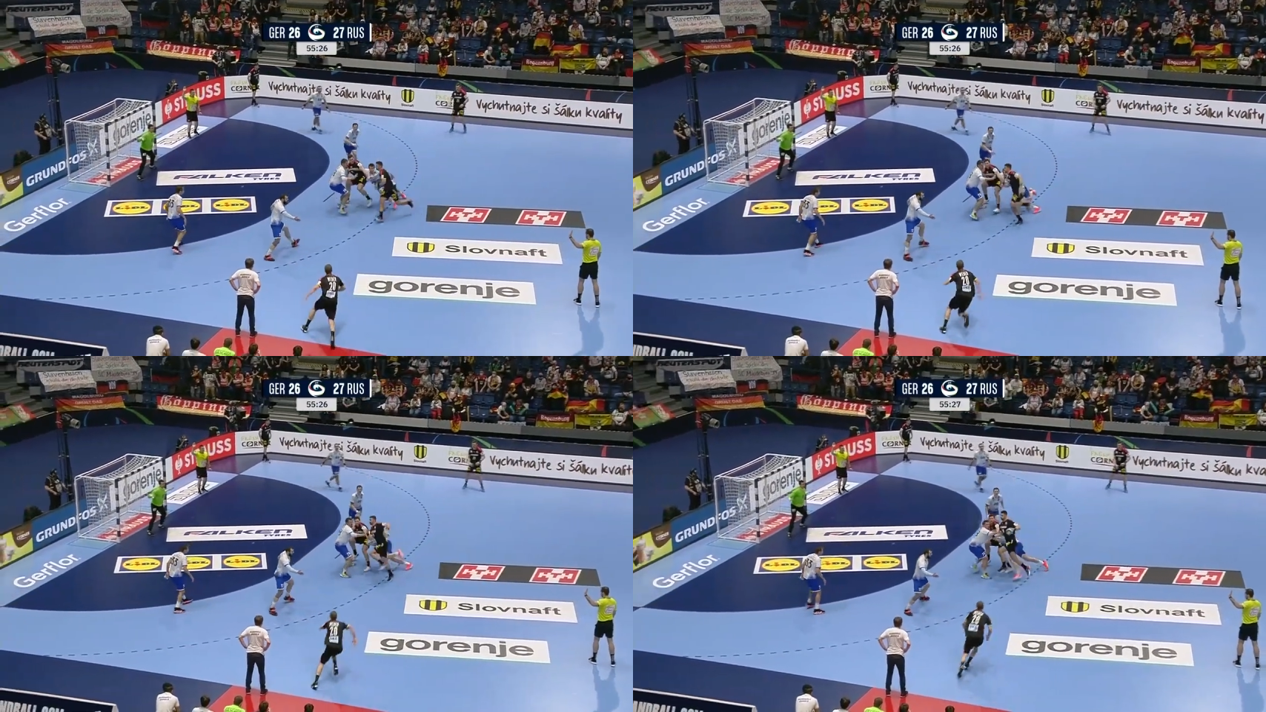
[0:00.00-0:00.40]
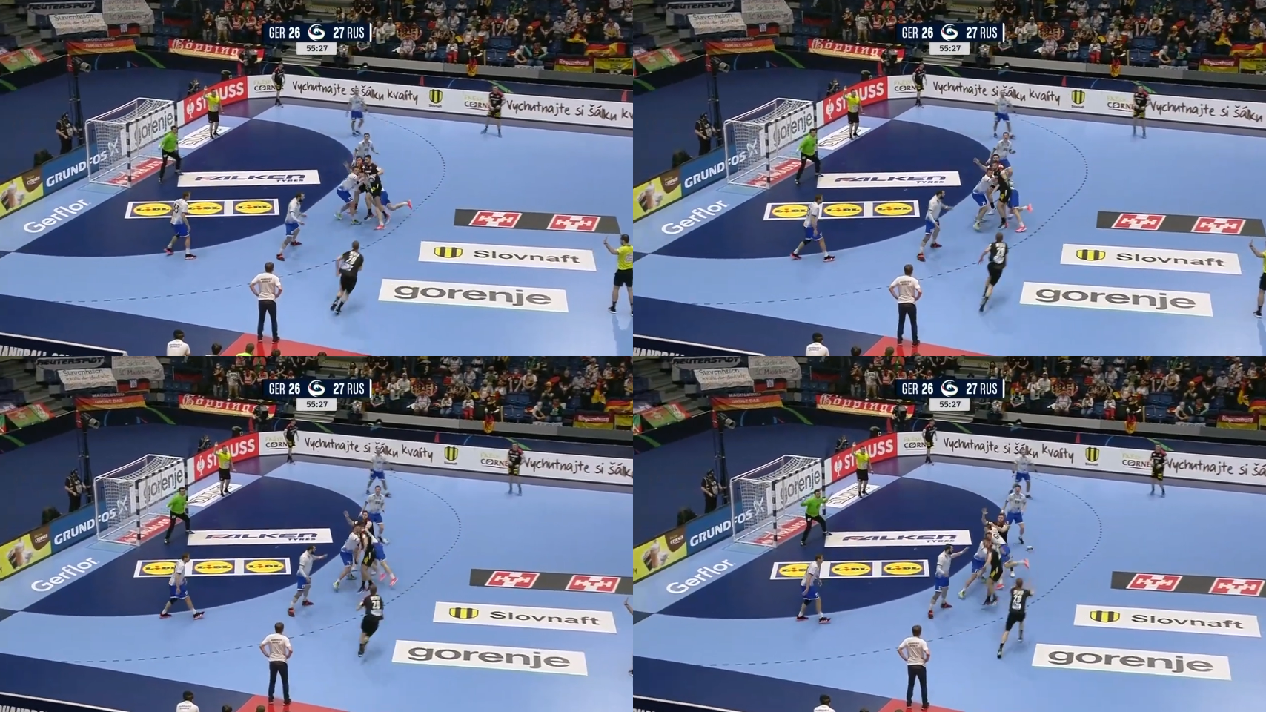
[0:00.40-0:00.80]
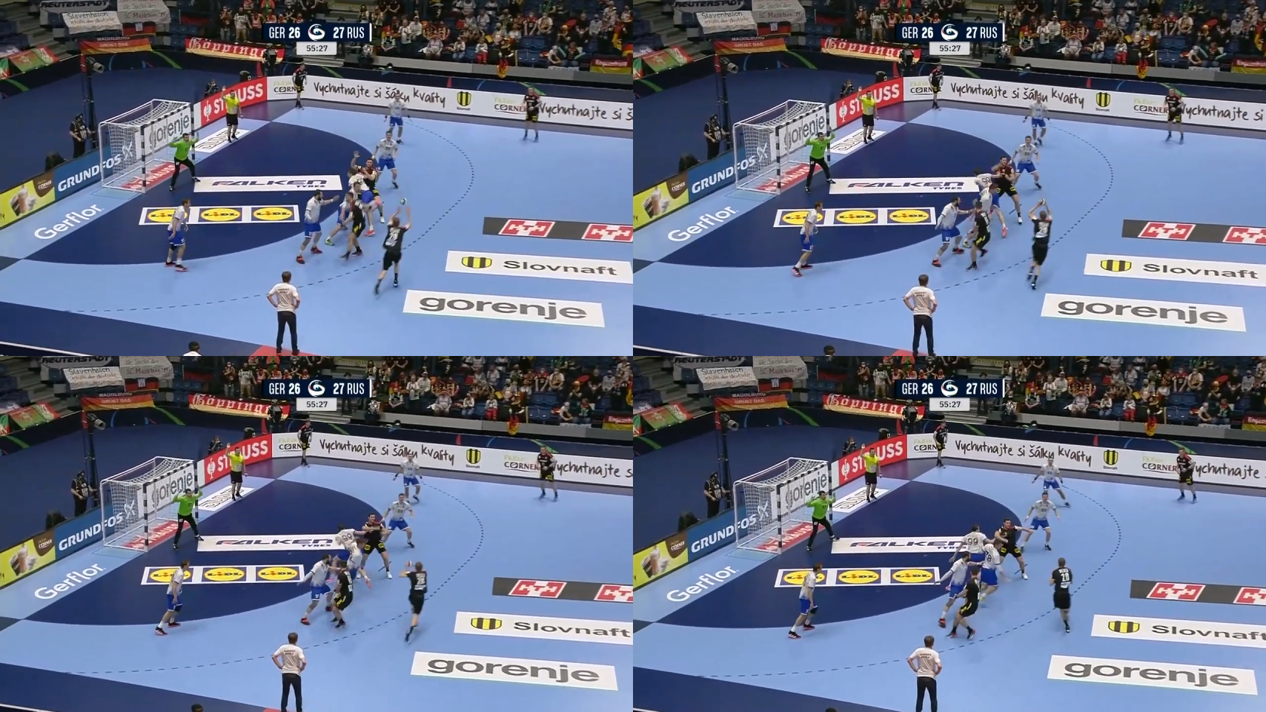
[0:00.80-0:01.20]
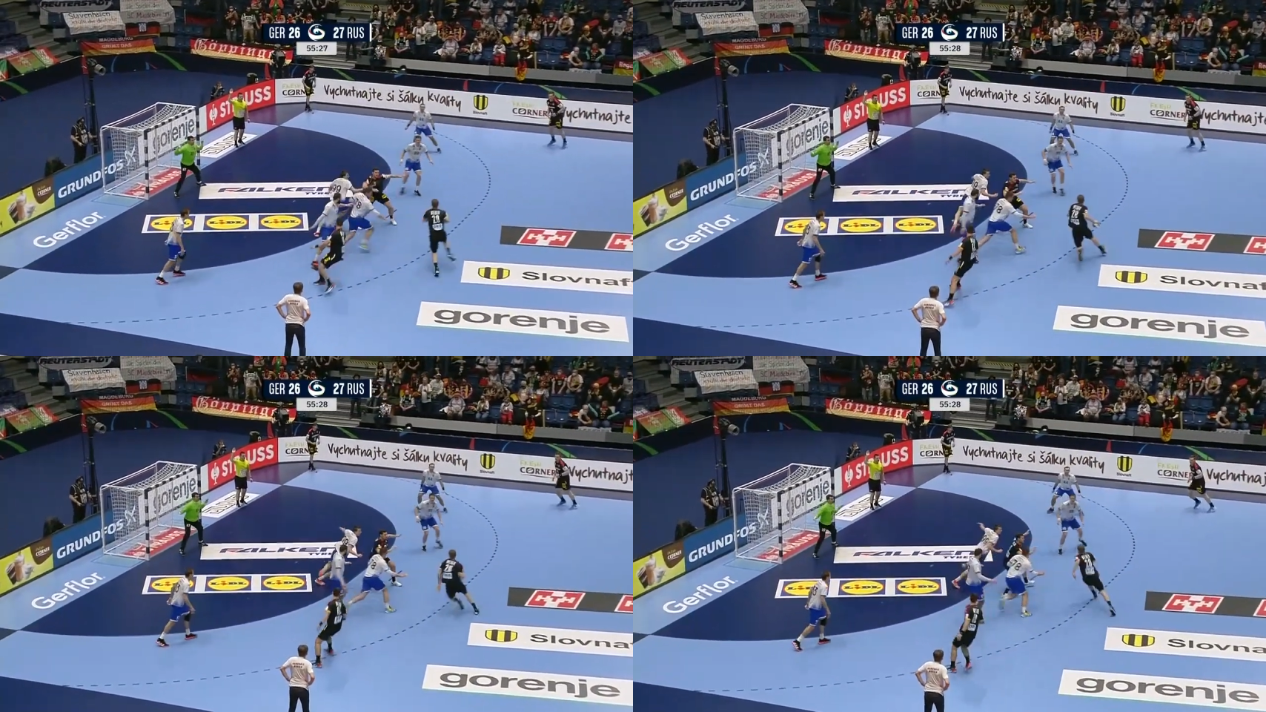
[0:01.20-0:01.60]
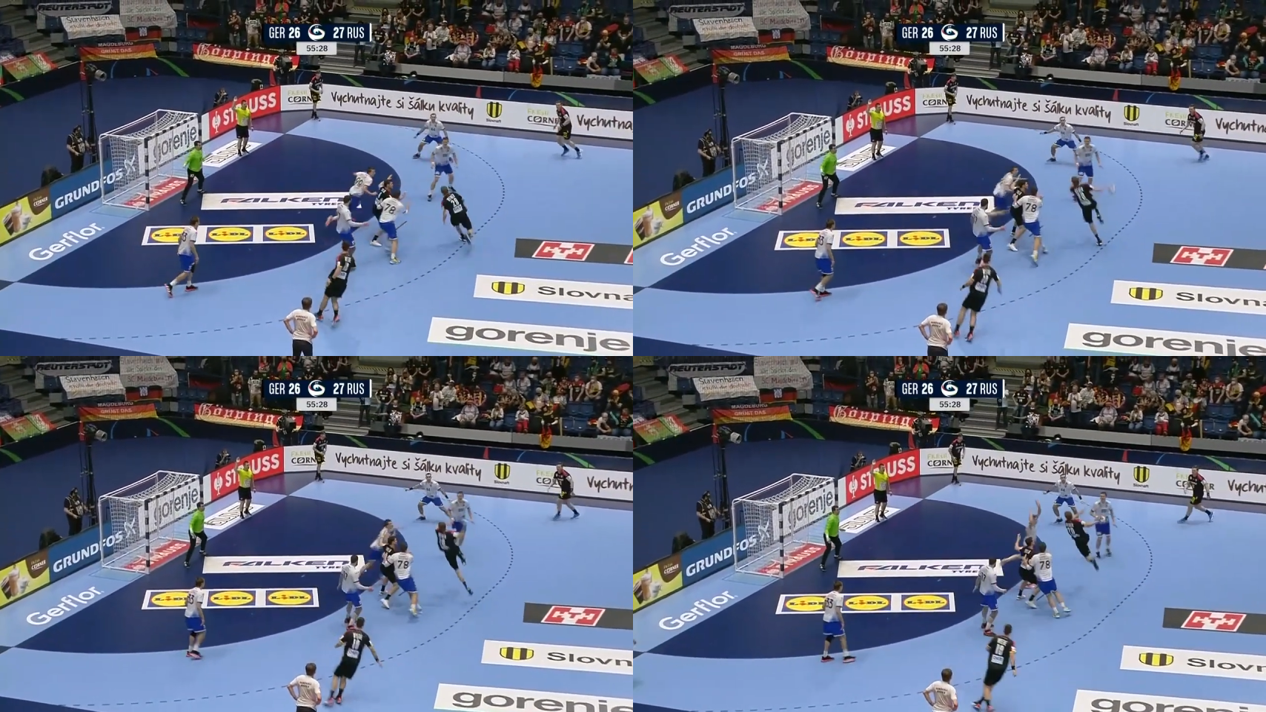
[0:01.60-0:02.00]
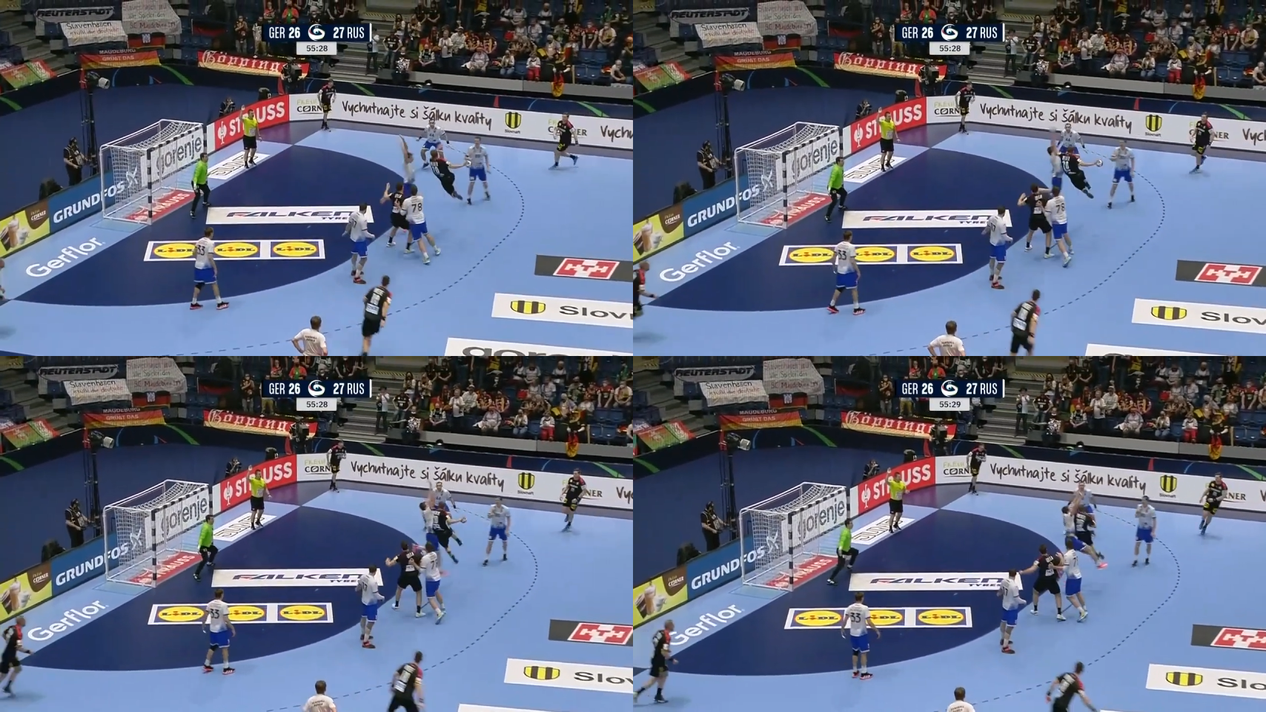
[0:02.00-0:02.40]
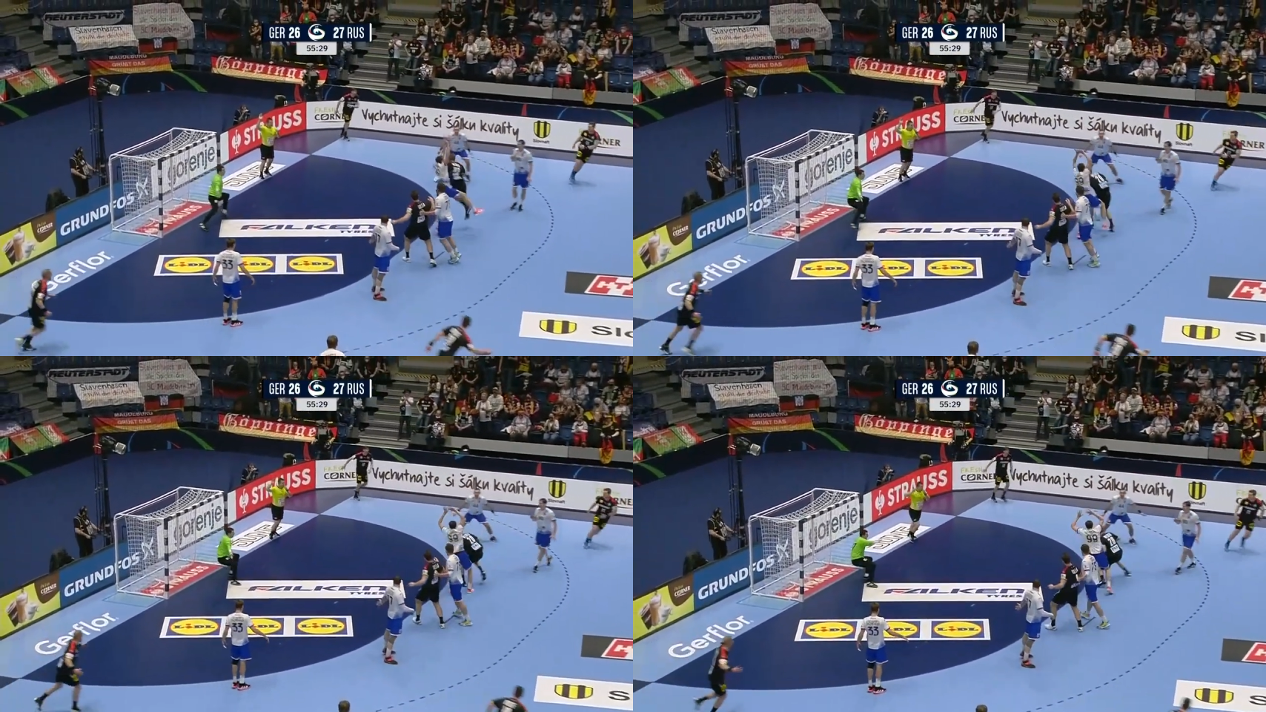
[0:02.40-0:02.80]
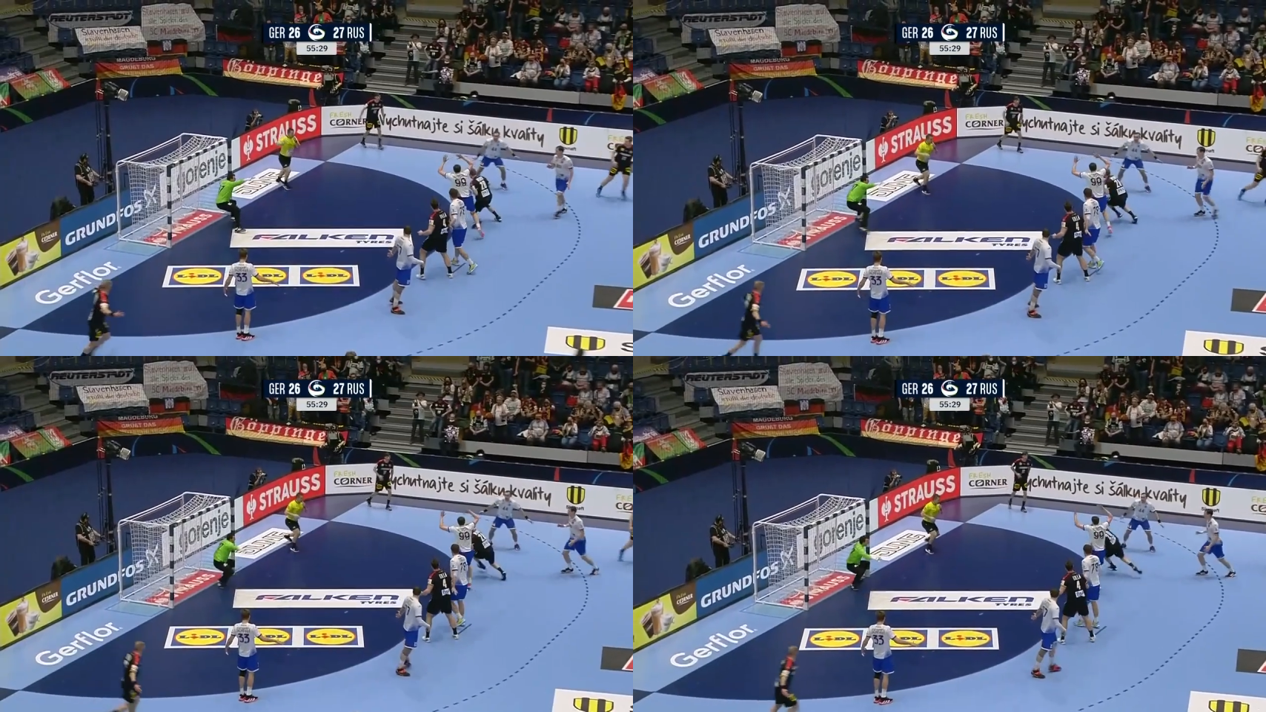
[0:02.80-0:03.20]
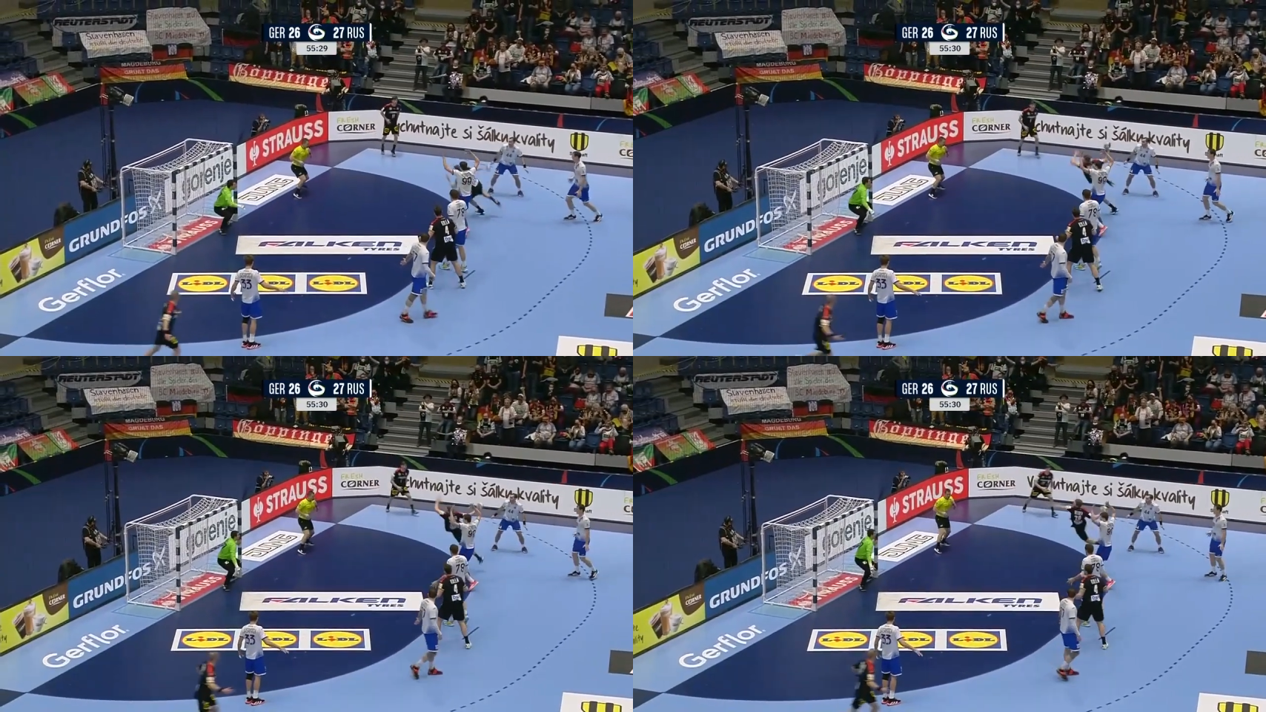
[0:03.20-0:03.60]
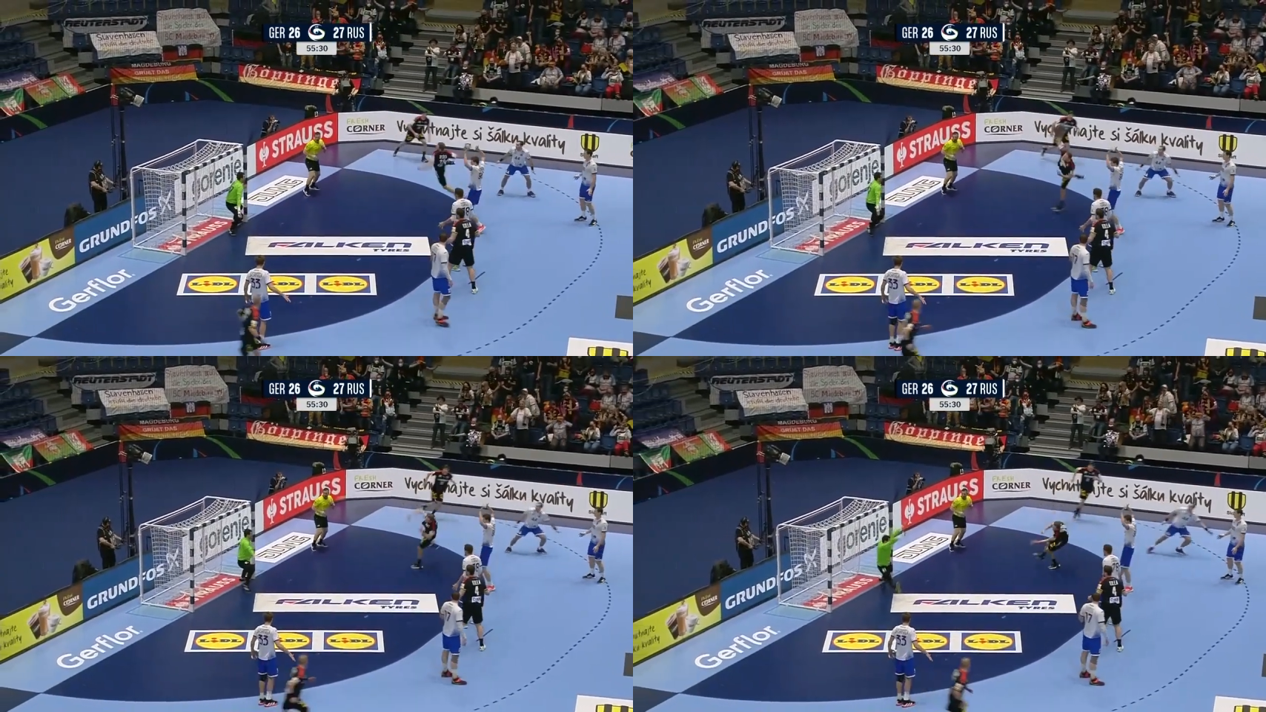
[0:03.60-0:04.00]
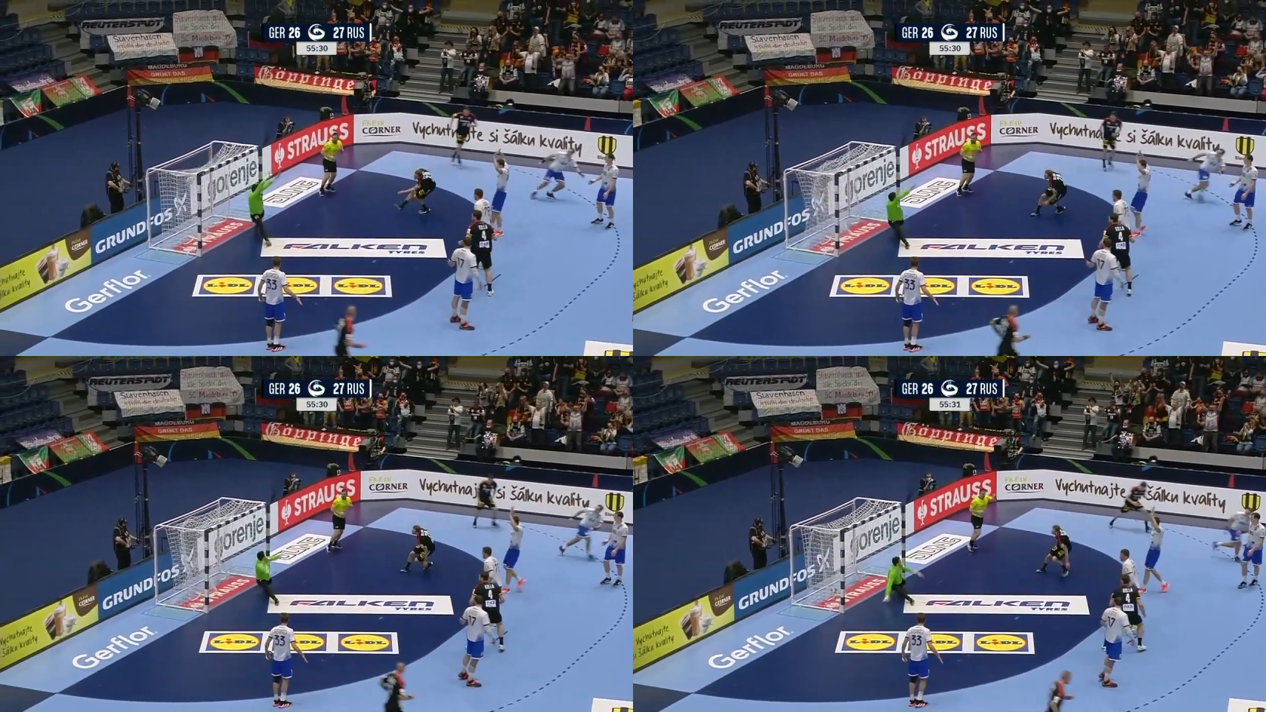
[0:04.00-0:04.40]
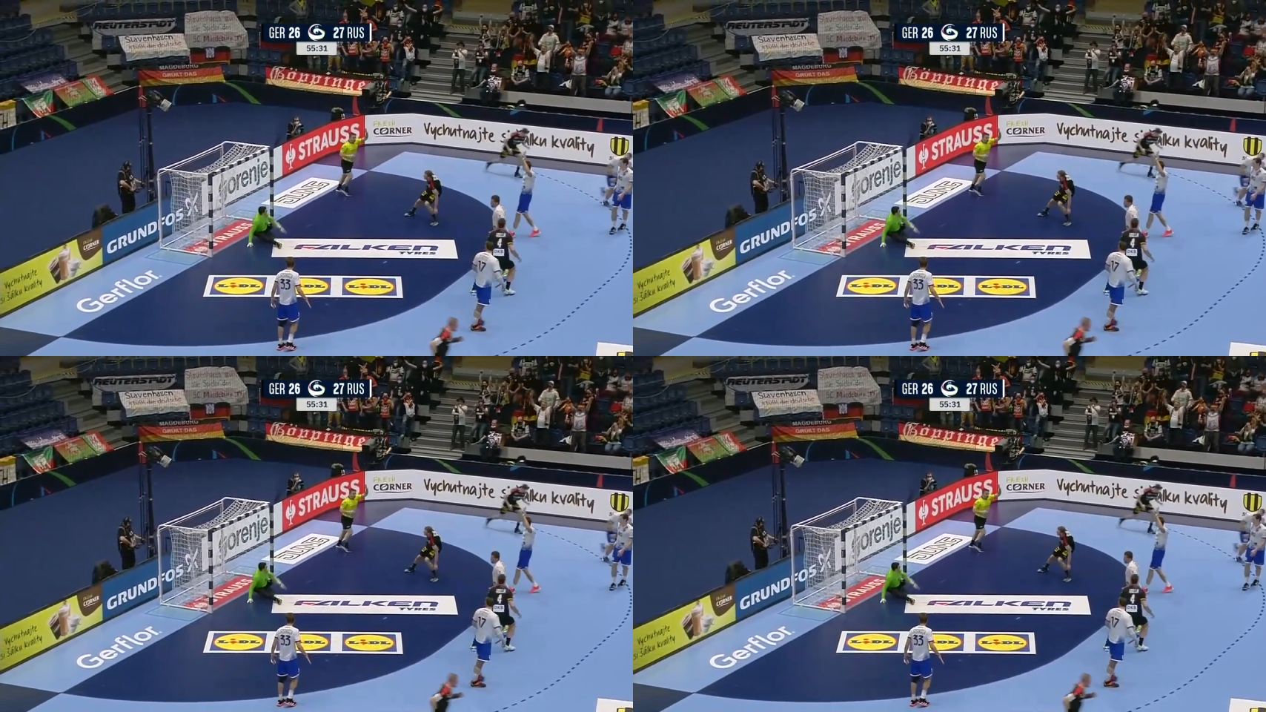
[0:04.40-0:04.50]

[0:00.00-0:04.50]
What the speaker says: No face is visible, so there are no lips to read.